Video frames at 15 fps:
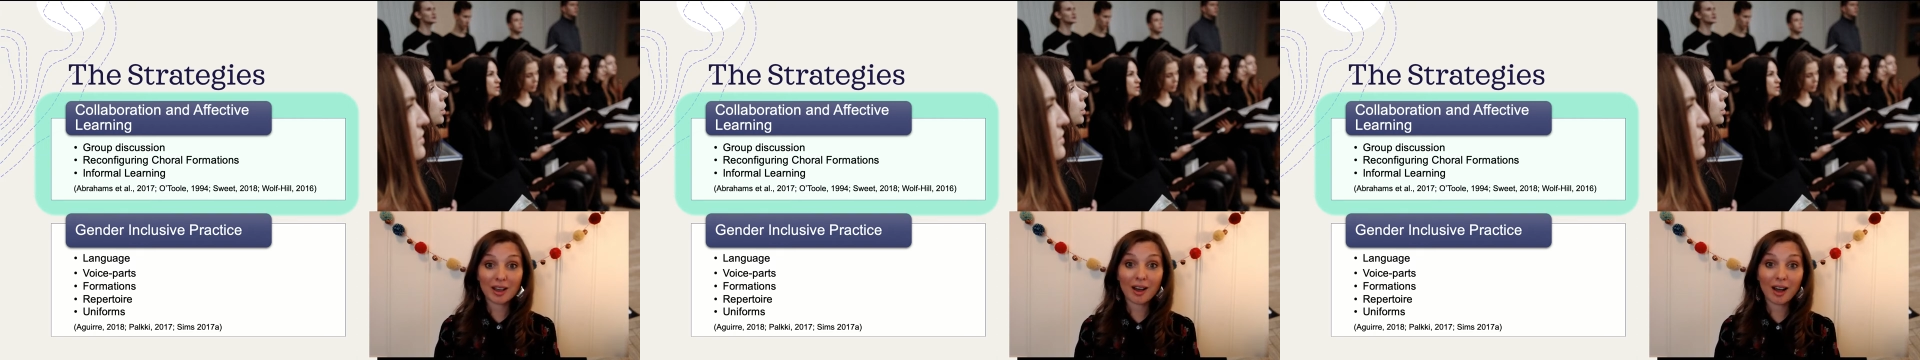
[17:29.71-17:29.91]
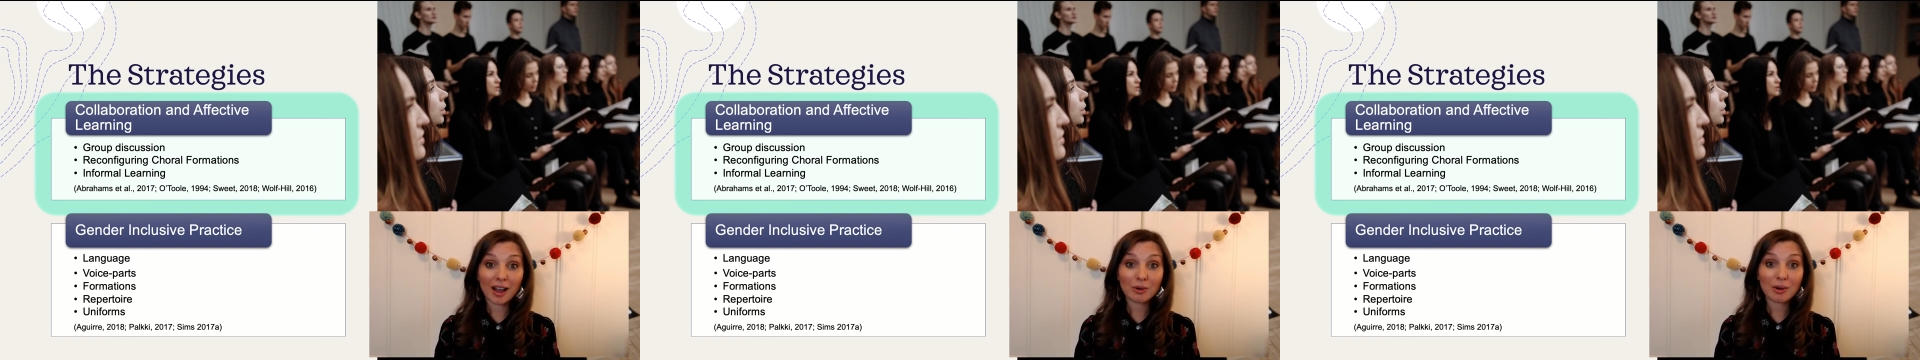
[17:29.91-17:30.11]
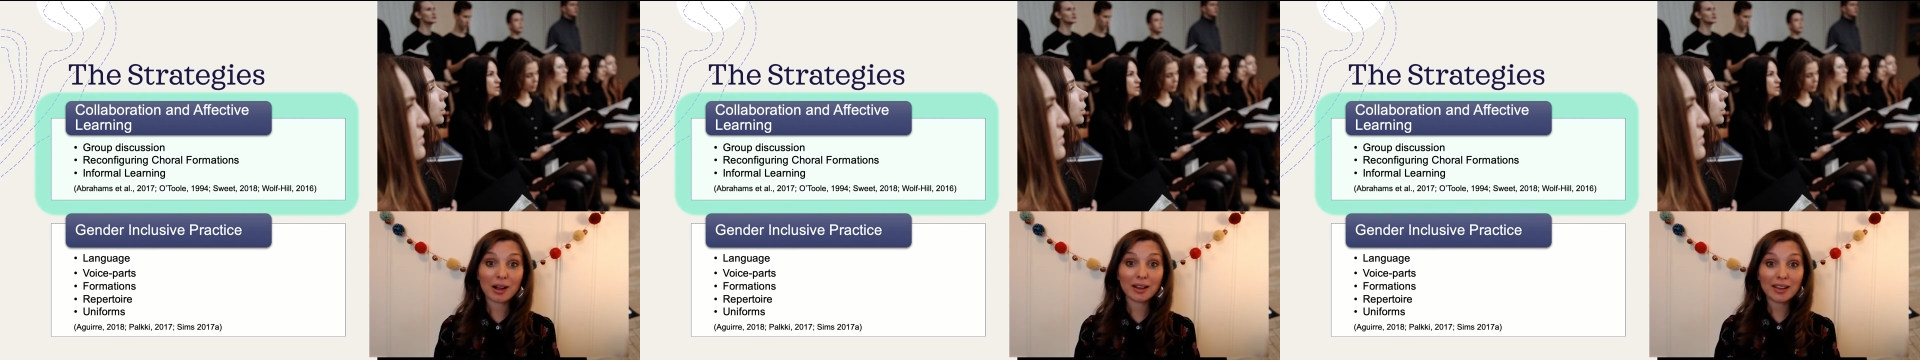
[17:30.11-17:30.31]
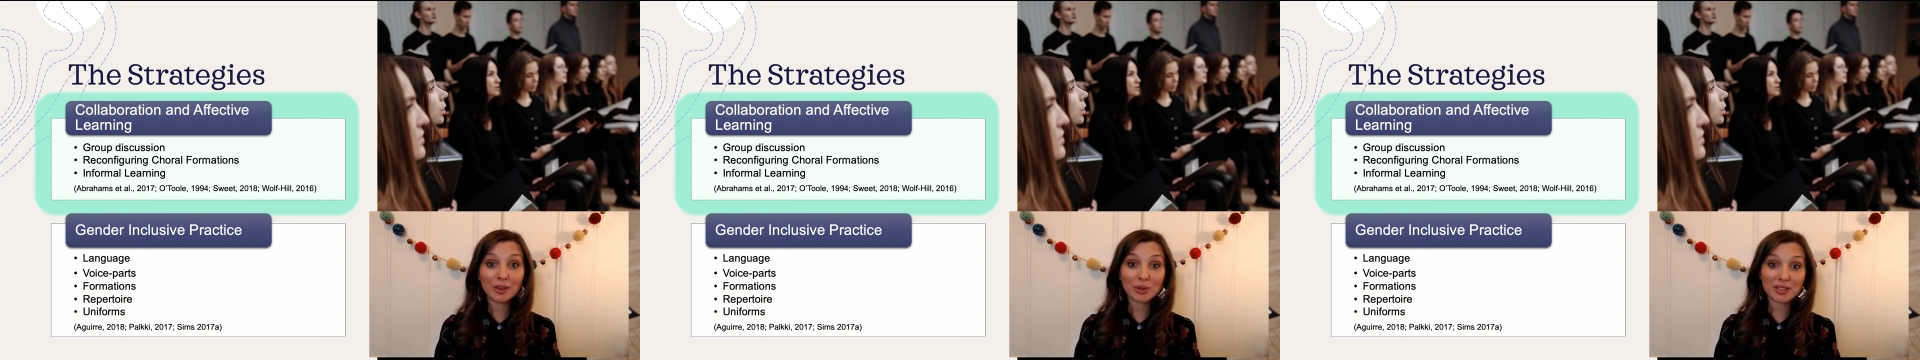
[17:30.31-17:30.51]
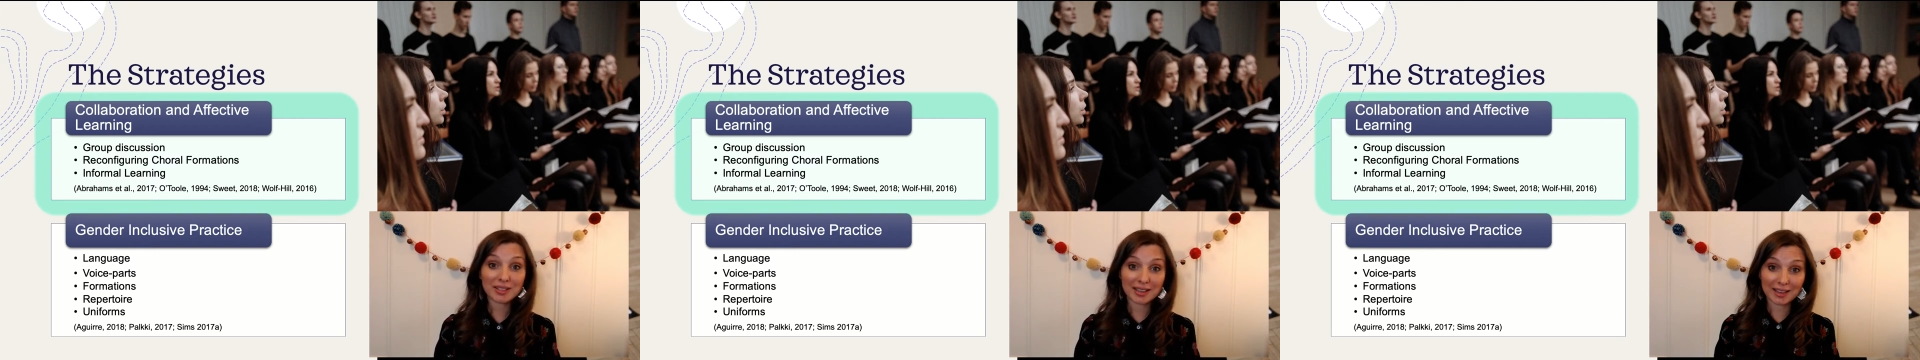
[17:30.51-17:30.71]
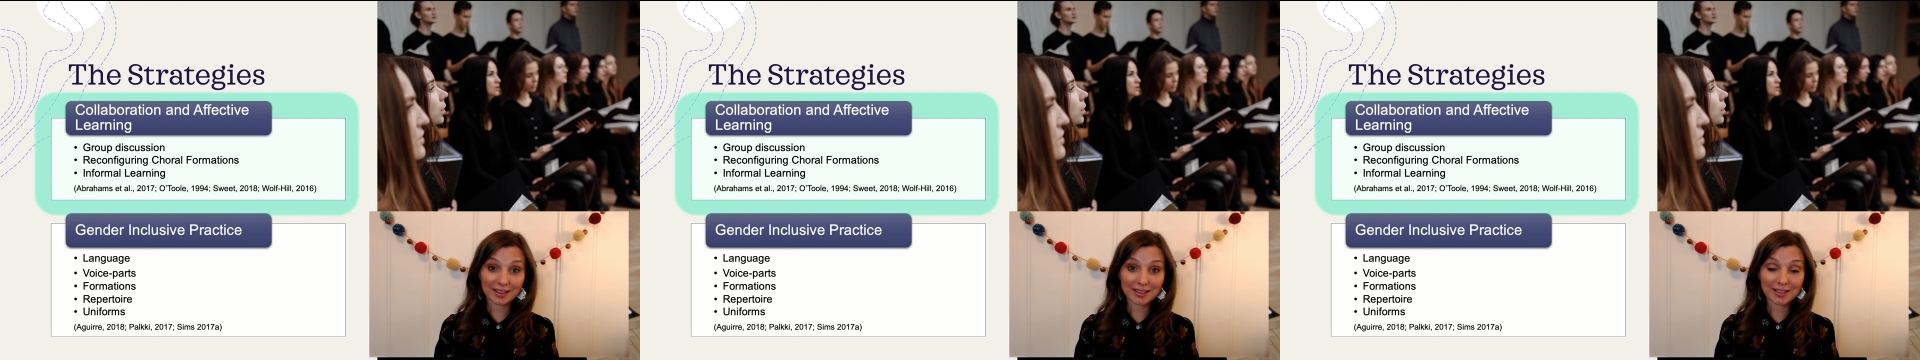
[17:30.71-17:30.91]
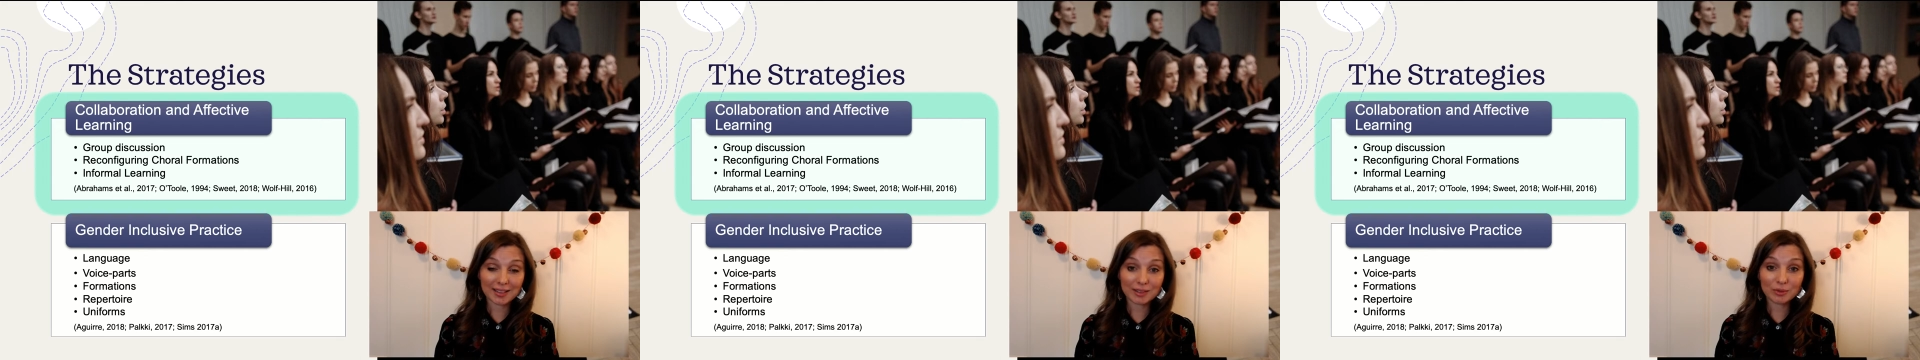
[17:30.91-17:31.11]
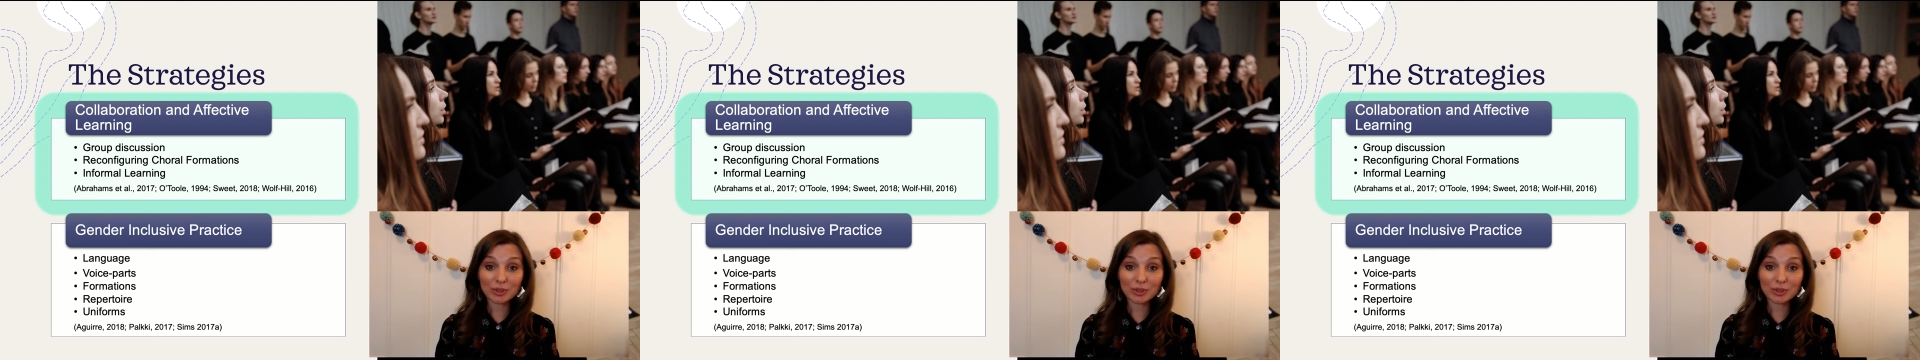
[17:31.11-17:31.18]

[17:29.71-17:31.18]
hierarchical status in